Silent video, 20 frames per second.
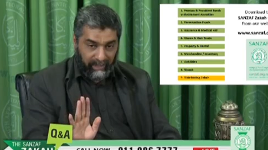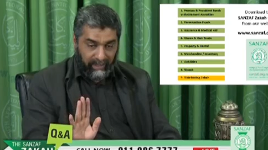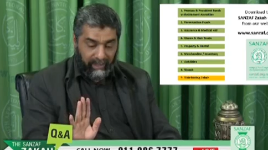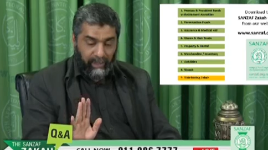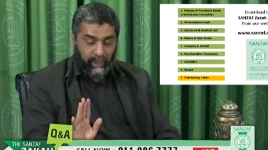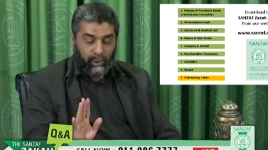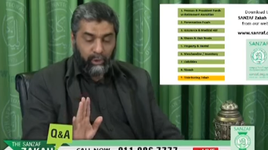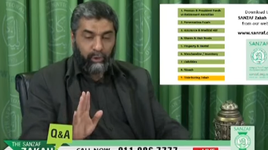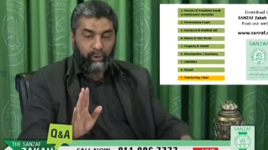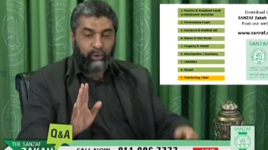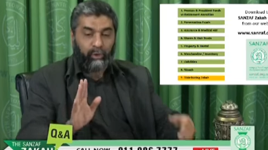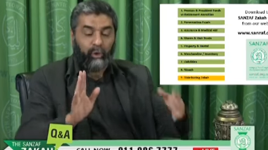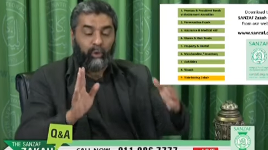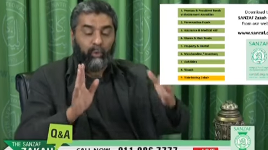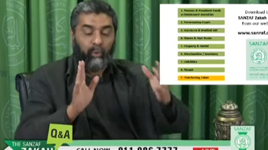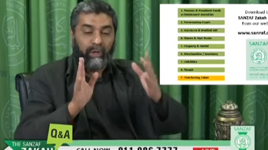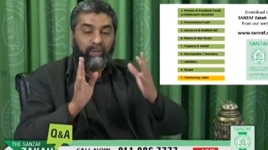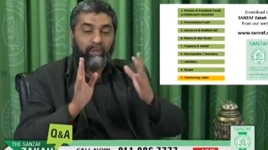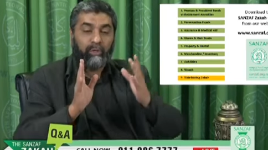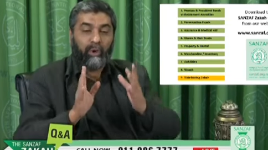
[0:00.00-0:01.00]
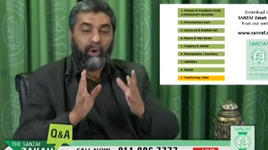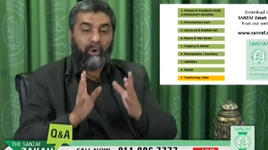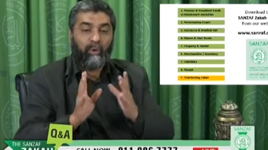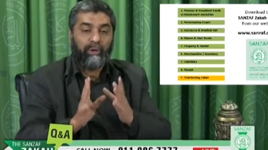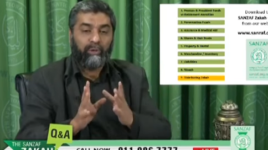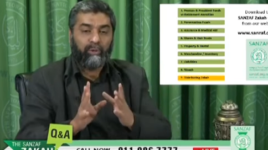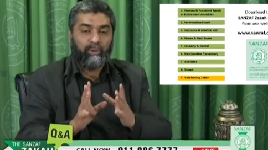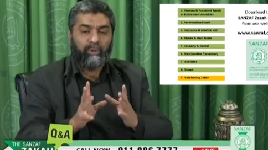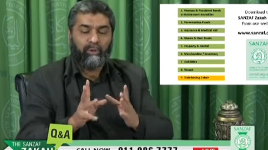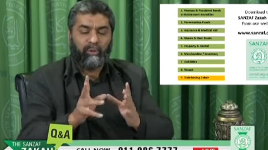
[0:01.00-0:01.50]
Okay. So what you are
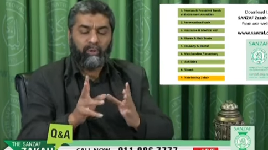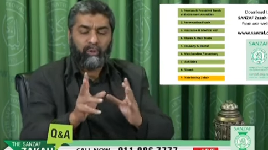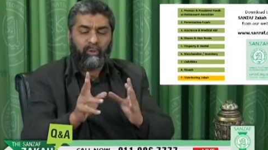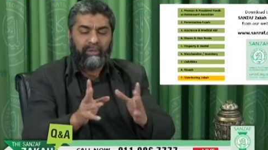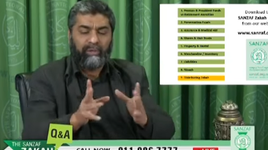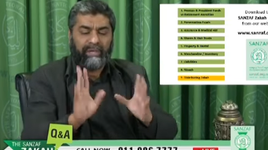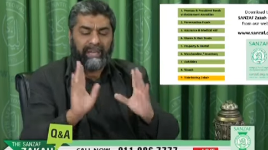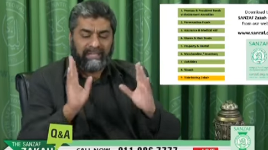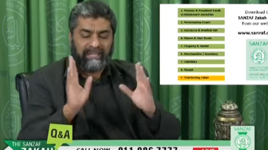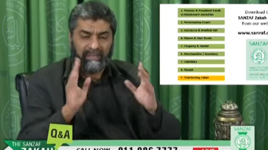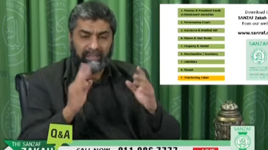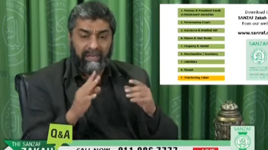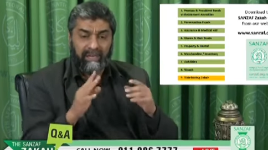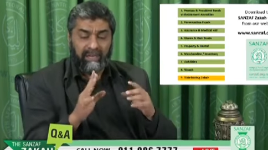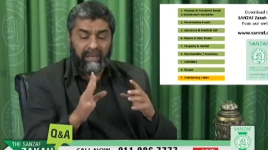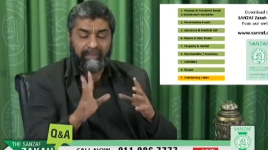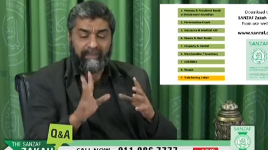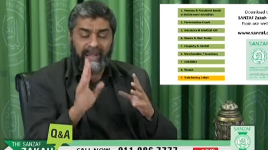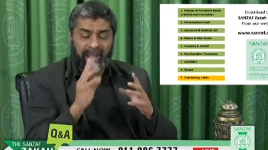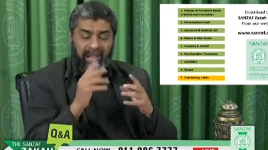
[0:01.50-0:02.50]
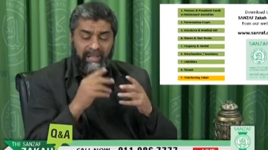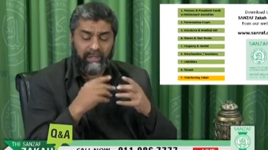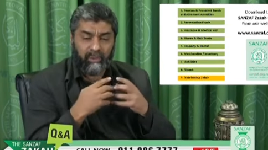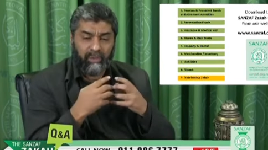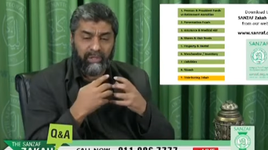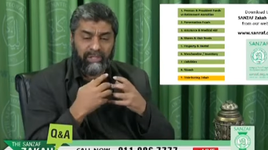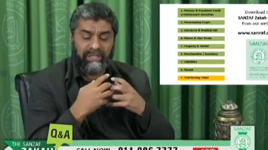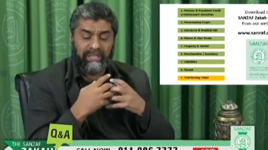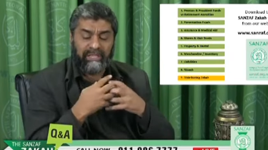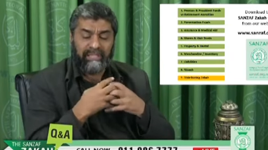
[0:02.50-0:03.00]
going to do, let's let me ask you
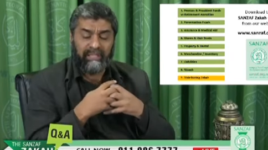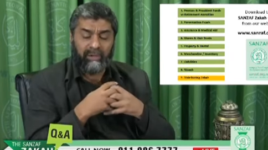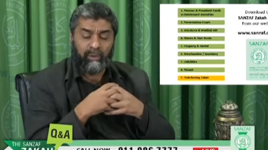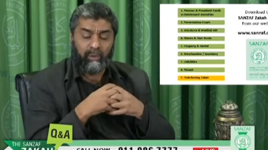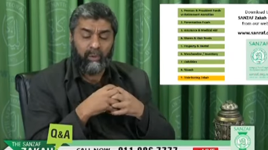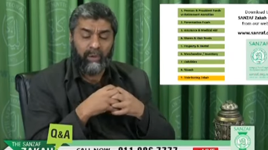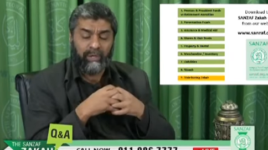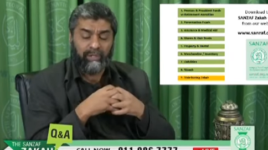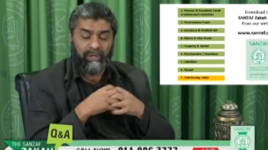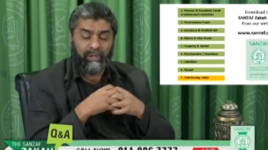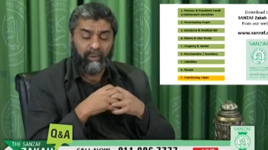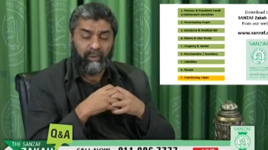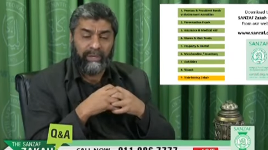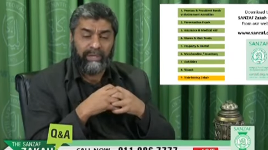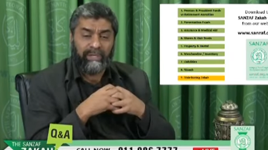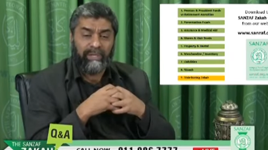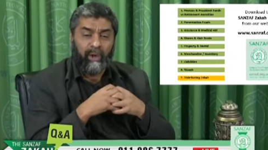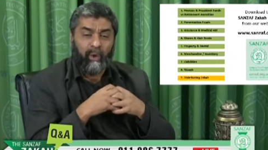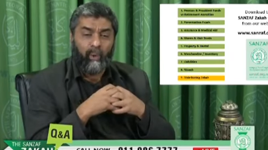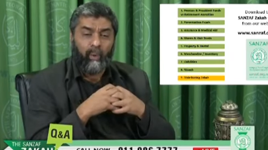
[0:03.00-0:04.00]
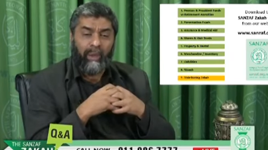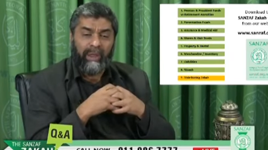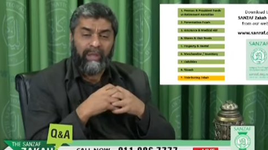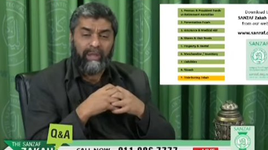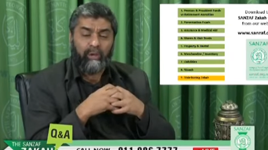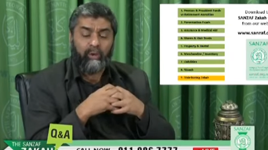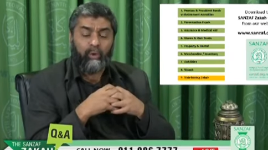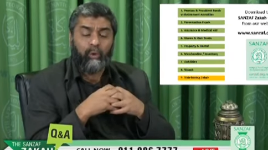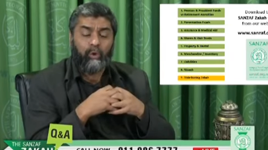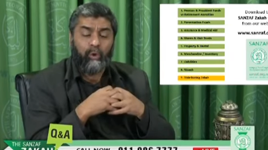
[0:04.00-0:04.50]
this question quickly. When
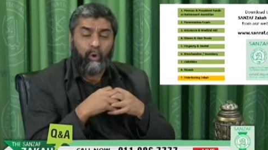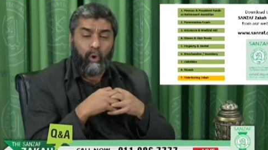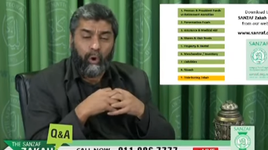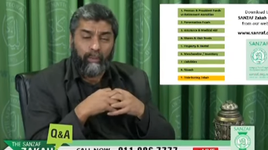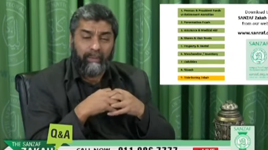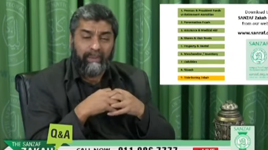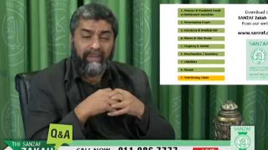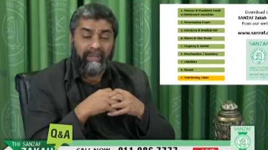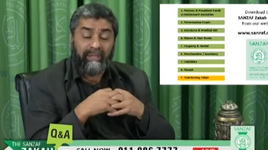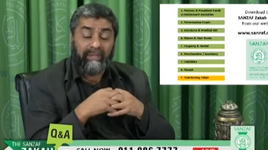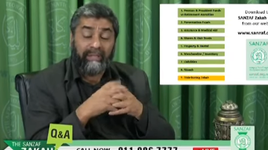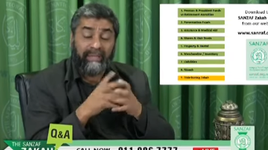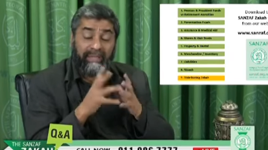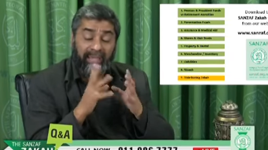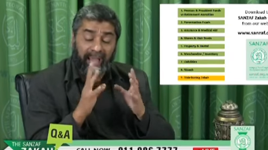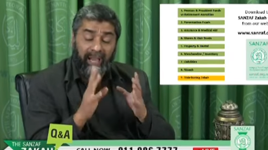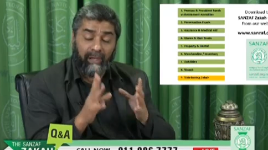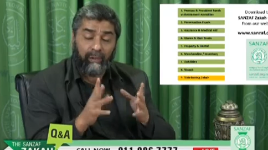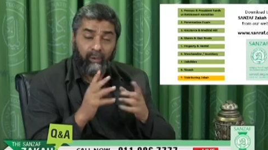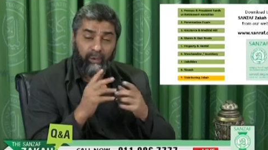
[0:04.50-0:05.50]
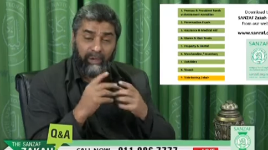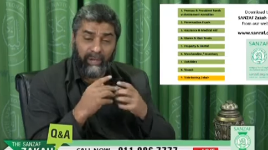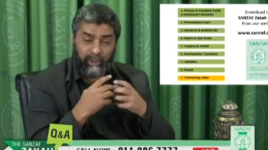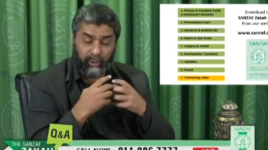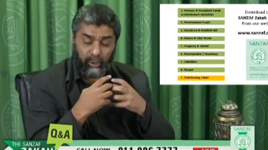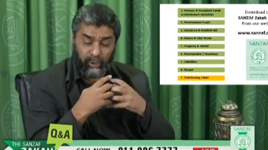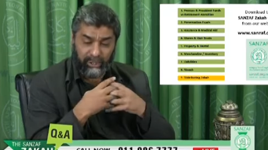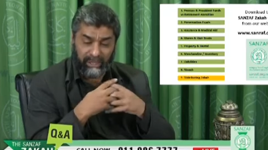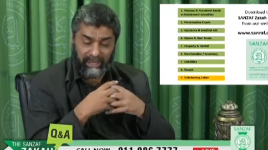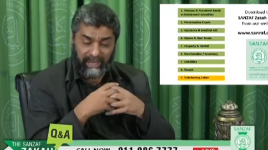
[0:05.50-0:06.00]
do you normally calculate
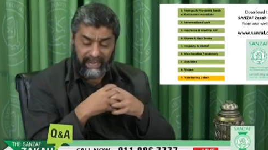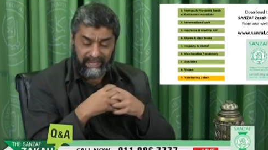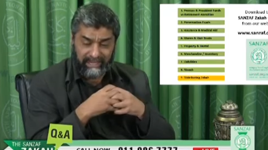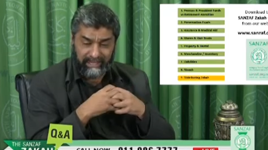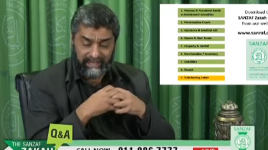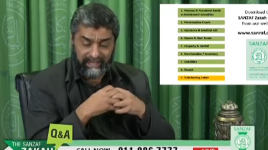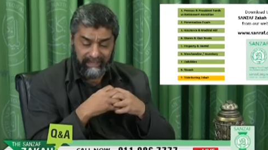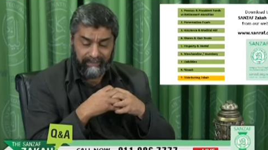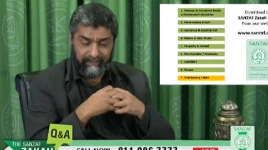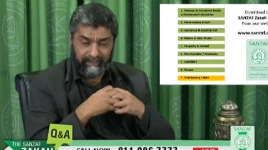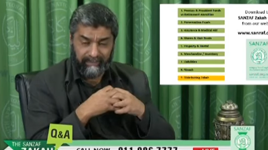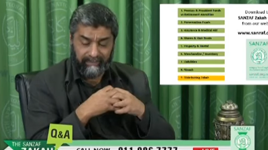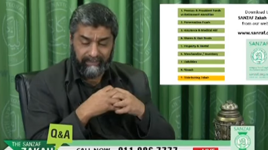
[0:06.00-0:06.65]
your zakat, Salim?